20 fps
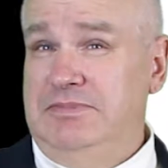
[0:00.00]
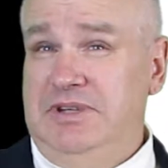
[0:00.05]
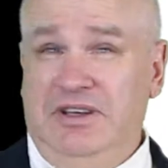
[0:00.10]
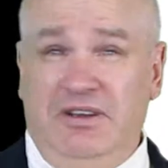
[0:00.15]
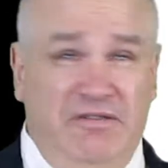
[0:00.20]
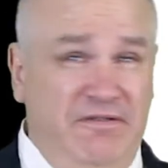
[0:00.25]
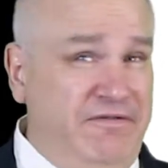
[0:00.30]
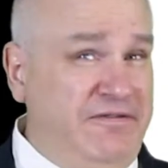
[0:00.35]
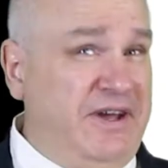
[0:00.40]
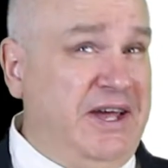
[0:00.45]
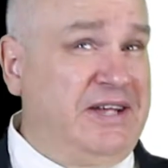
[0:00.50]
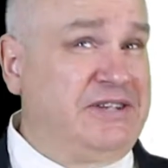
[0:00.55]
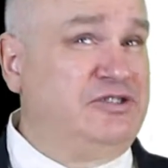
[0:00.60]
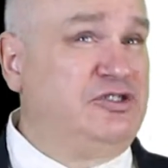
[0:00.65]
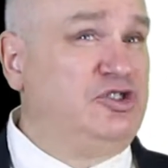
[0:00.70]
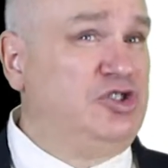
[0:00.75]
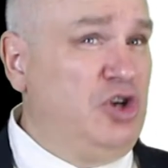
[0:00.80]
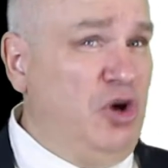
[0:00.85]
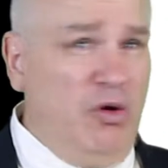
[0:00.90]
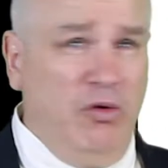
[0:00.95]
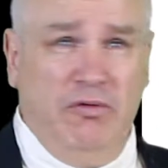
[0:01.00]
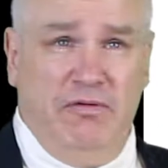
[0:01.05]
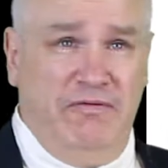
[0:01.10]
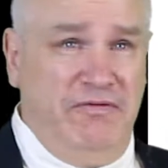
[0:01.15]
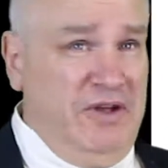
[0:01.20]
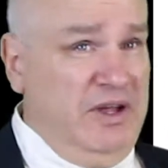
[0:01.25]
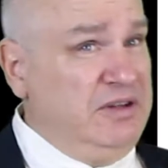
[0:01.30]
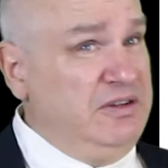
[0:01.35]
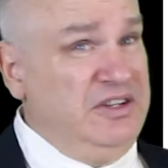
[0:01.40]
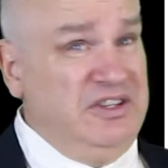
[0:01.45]
In fact, Joe
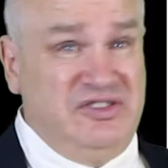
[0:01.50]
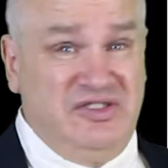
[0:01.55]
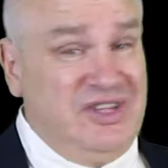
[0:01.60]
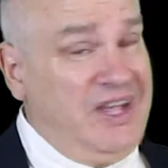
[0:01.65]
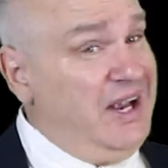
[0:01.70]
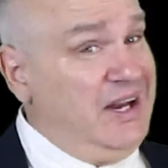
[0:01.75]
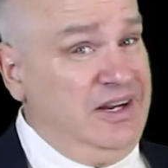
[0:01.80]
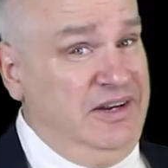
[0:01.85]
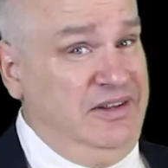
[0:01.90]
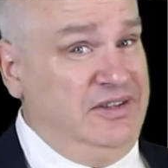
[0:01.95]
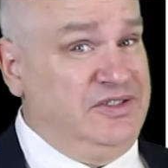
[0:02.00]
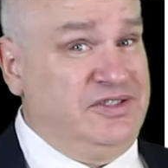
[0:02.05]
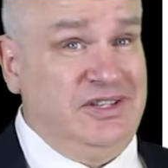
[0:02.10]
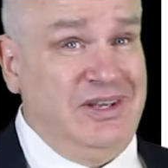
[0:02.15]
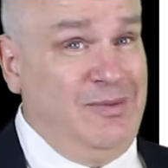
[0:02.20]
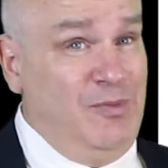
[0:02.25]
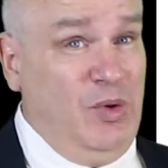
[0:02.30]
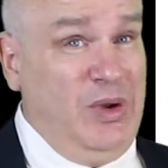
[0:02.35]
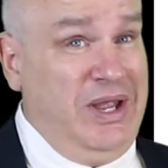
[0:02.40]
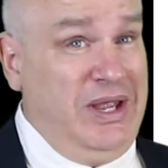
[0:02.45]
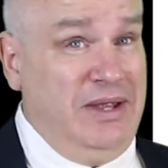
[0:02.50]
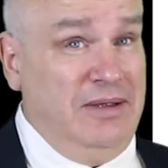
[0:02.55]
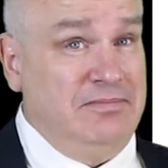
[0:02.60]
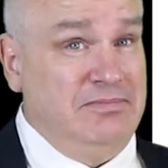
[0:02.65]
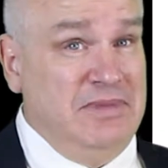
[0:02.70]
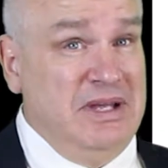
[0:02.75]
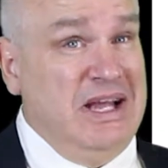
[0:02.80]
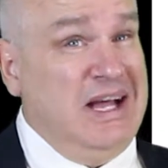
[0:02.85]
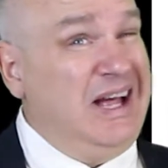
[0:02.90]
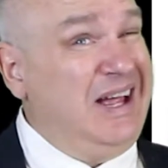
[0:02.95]
felt exactly the same way.
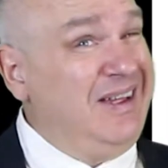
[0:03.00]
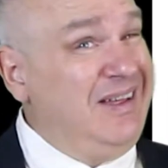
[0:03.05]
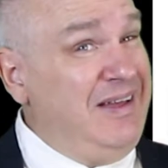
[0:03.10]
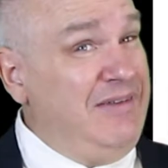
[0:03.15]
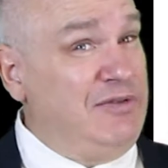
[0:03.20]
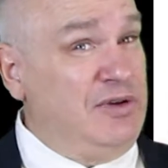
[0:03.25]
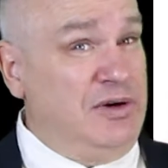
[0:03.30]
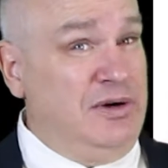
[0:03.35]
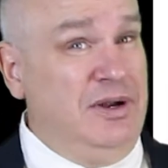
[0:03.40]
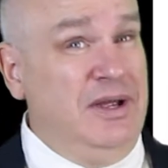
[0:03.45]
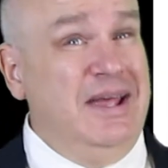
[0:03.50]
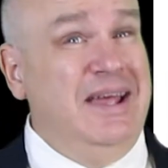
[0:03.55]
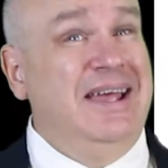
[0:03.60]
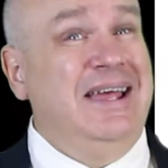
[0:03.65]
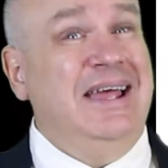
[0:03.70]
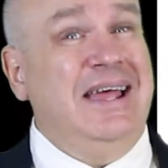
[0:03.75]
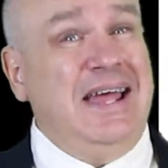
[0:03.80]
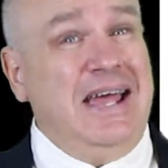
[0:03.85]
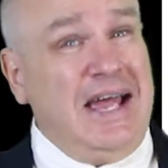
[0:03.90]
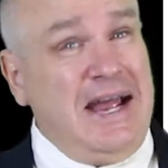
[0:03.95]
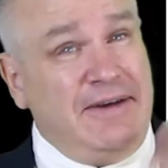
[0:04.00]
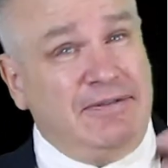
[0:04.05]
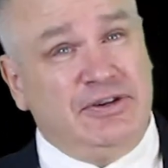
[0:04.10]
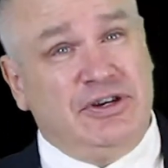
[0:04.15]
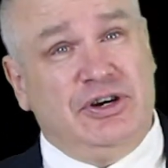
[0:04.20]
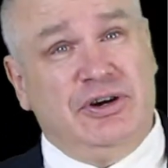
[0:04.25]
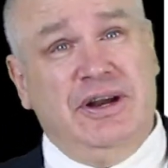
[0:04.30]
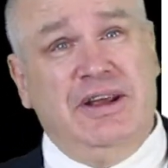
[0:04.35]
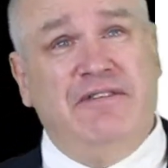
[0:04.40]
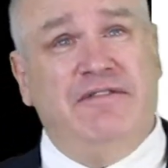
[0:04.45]
However,
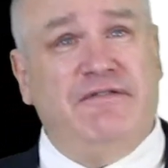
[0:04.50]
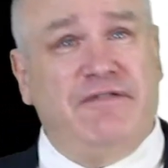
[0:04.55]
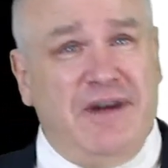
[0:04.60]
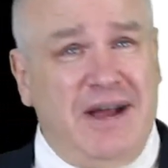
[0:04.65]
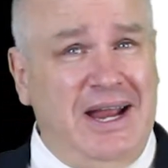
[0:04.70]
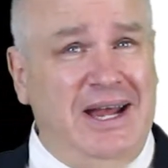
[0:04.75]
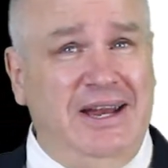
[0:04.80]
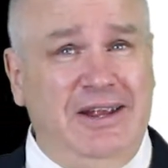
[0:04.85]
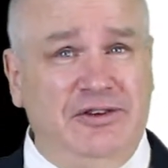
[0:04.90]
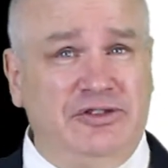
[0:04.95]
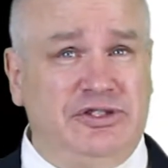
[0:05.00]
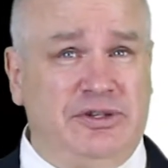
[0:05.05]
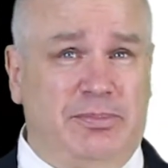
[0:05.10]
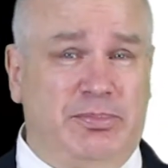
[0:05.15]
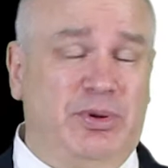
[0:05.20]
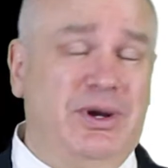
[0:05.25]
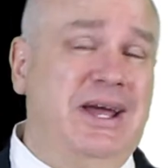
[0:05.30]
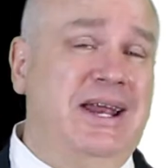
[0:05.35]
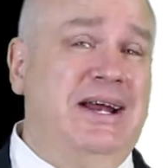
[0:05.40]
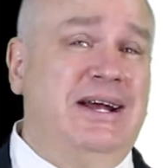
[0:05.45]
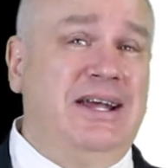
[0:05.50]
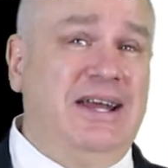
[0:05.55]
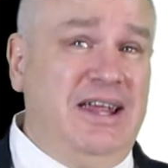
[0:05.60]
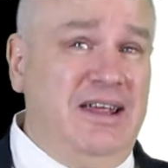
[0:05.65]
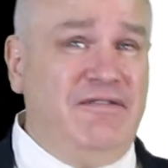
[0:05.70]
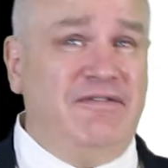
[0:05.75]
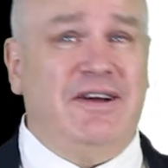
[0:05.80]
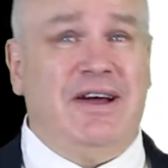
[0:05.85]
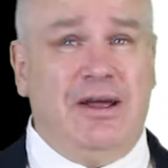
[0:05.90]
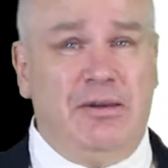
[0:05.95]
after he finally used the product, he
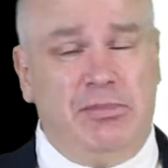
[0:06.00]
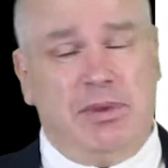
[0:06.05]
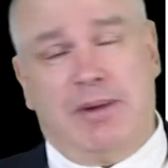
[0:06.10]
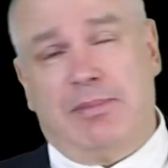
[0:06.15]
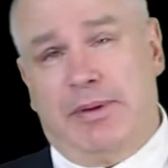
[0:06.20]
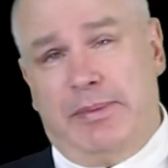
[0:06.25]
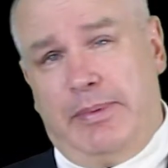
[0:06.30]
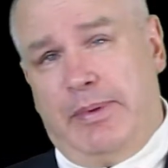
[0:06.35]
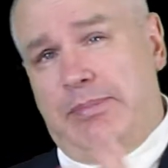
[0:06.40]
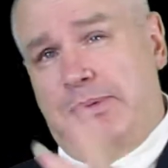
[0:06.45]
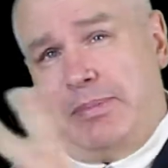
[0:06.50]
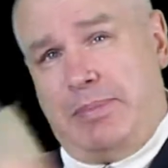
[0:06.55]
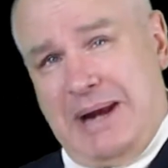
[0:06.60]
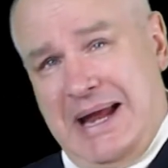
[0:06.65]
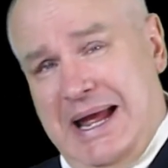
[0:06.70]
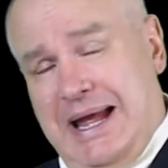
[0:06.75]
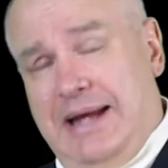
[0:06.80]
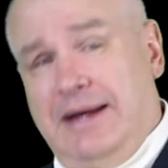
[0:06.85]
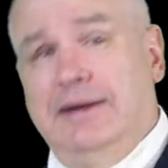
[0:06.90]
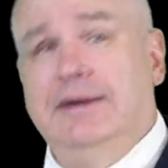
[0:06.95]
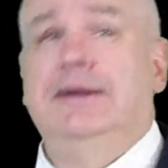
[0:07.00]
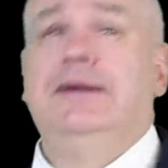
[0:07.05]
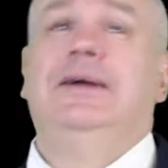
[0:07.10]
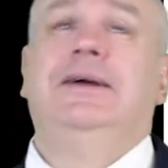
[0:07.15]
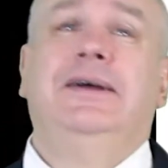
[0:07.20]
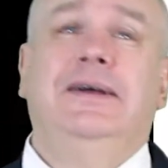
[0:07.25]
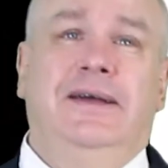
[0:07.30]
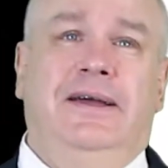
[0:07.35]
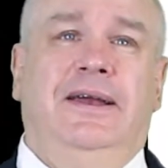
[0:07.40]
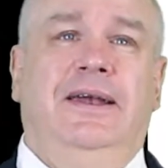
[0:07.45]
found blah, blah, blah, blah, blah.
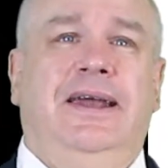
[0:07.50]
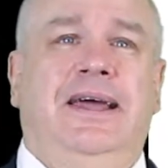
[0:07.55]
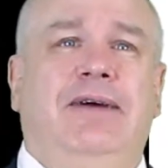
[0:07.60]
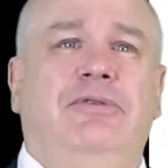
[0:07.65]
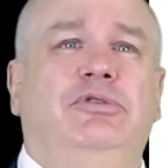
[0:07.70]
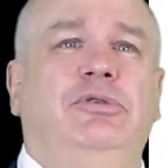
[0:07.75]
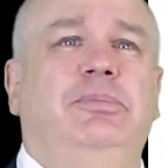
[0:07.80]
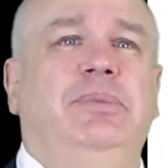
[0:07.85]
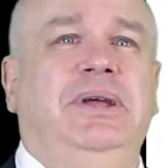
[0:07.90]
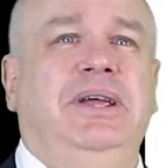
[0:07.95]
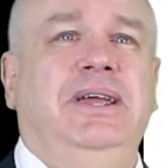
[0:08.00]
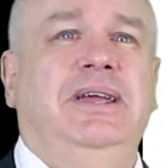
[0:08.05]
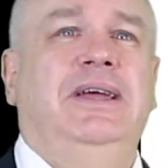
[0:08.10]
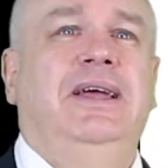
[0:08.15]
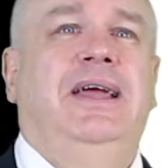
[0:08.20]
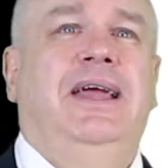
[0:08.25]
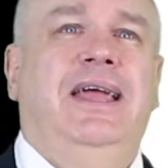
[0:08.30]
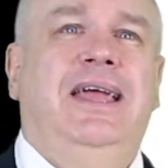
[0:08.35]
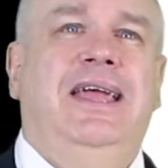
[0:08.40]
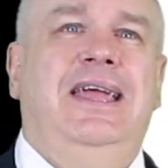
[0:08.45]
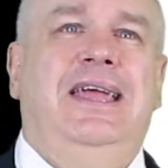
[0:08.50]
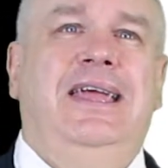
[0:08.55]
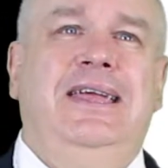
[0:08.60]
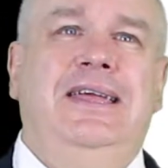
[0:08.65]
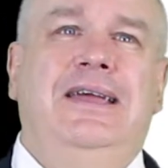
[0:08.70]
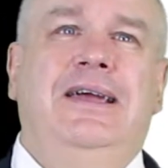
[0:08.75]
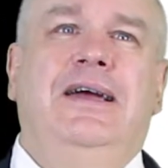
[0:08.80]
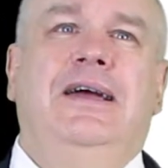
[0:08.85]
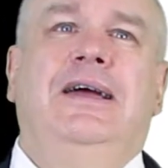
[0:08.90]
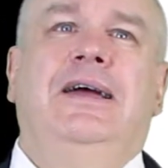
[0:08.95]
And that would be a
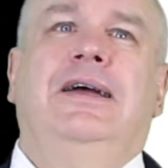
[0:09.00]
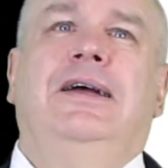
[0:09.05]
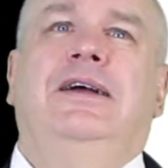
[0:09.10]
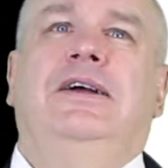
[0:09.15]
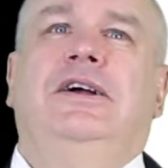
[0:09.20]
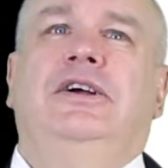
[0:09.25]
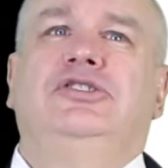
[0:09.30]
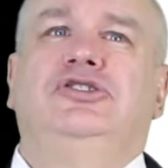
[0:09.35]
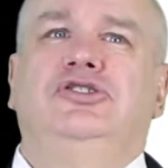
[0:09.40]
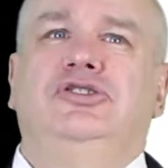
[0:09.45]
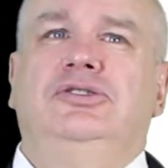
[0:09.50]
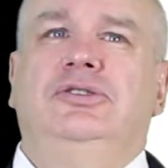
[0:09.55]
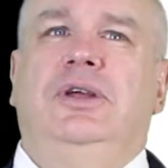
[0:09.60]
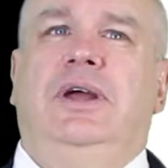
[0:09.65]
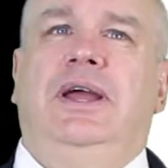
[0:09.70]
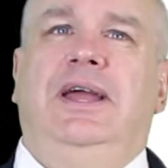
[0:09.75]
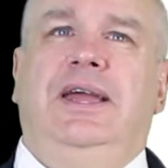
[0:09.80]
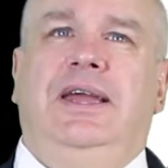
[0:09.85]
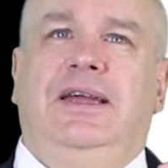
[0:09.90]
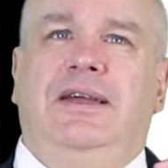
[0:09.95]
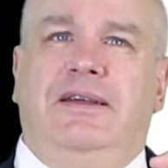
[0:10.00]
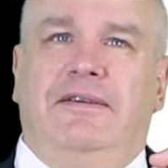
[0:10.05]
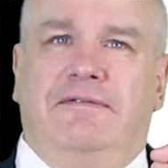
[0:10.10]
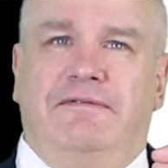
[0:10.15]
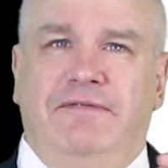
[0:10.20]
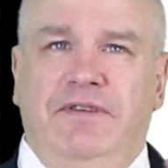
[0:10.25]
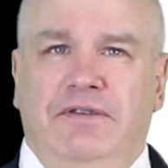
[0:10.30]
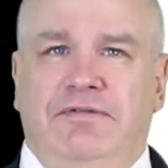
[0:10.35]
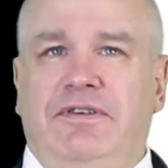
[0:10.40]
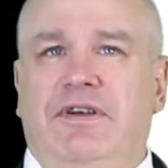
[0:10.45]

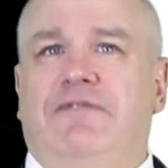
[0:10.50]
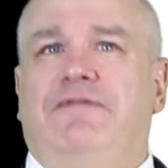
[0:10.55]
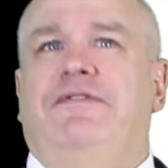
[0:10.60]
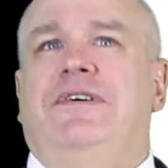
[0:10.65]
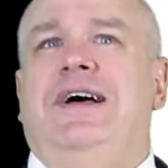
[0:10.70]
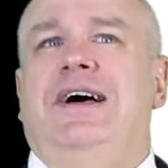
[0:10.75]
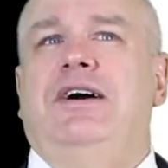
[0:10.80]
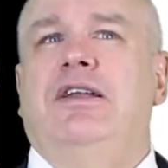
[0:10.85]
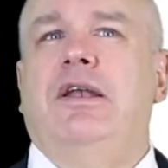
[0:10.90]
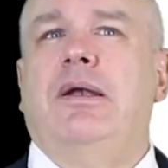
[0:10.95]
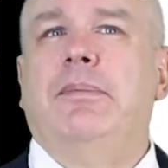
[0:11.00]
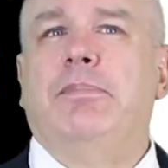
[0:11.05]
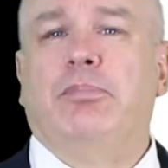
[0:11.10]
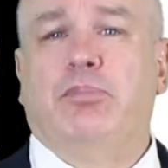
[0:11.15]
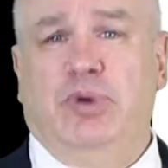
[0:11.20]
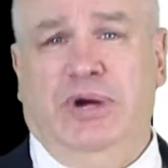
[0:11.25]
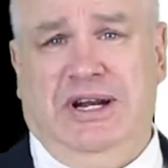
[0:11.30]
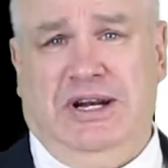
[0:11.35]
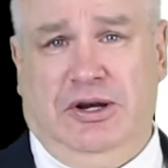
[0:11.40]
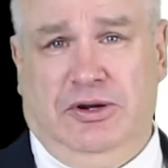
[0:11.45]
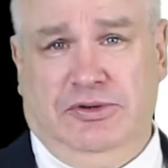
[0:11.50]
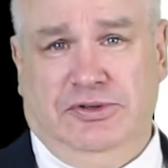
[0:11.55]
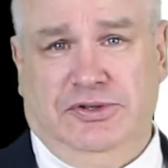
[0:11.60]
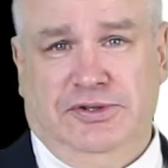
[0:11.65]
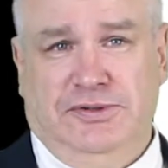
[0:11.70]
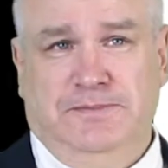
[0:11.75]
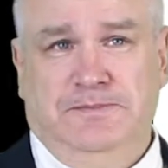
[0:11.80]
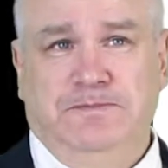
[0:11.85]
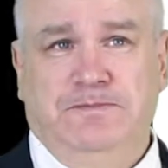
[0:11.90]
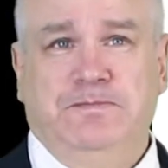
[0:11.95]
field found pre-close.